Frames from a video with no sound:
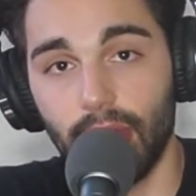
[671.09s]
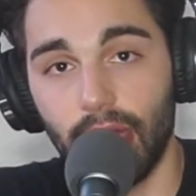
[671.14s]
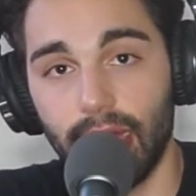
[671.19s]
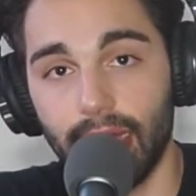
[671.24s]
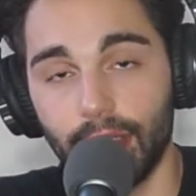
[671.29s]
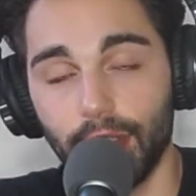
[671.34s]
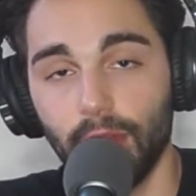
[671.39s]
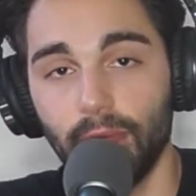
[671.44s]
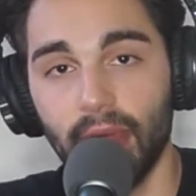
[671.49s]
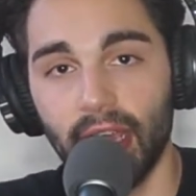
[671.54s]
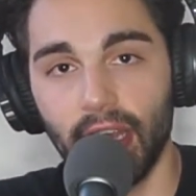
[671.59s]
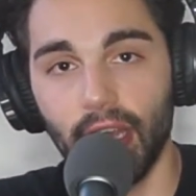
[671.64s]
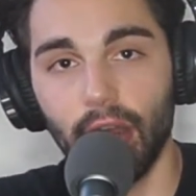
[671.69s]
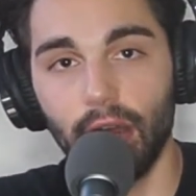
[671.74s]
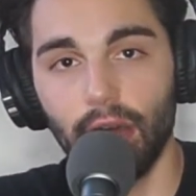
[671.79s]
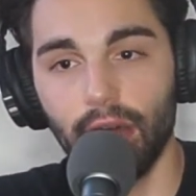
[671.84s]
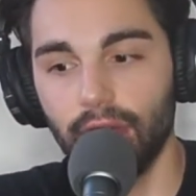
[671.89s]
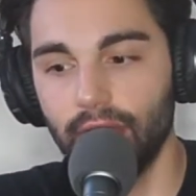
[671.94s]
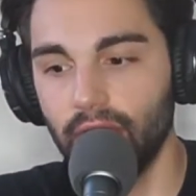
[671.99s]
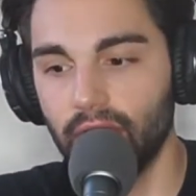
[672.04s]
as you may
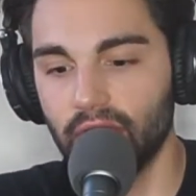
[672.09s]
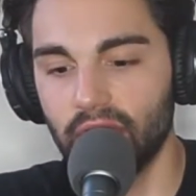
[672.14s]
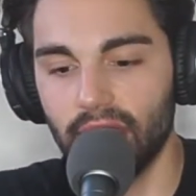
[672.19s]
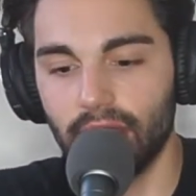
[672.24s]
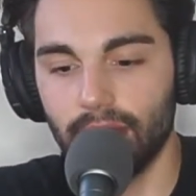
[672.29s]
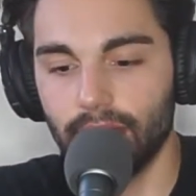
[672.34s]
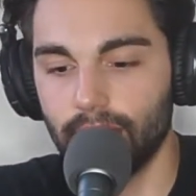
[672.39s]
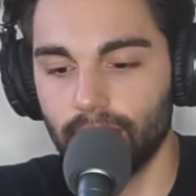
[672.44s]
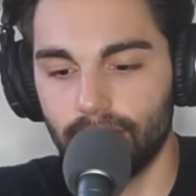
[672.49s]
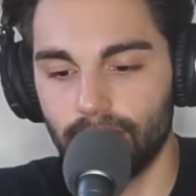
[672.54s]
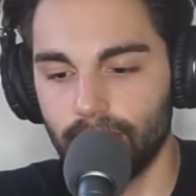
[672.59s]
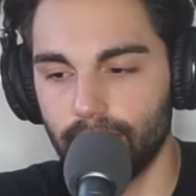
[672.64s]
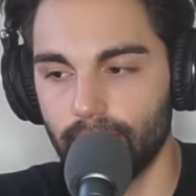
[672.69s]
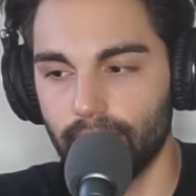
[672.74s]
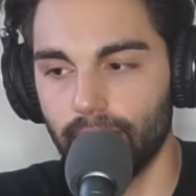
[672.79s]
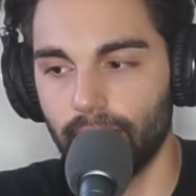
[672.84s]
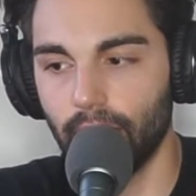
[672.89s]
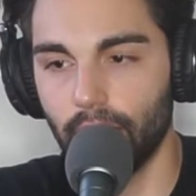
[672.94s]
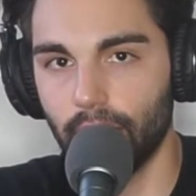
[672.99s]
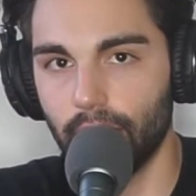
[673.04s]
know if you've seen
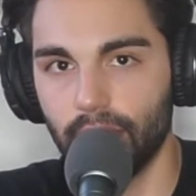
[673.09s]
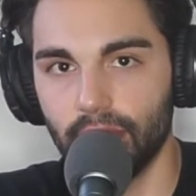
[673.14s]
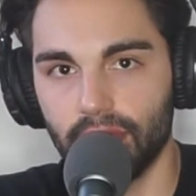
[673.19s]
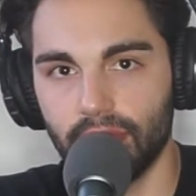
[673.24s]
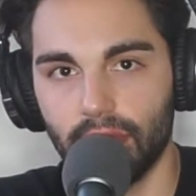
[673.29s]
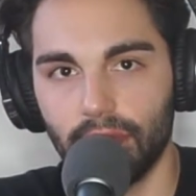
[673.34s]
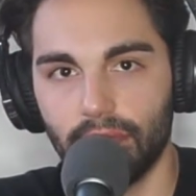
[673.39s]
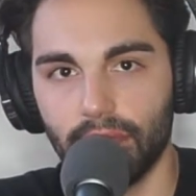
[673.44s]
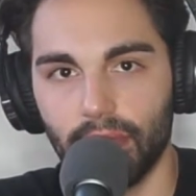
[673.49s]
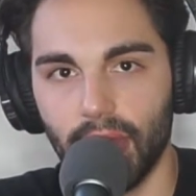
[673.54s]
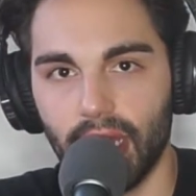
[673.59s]
photos from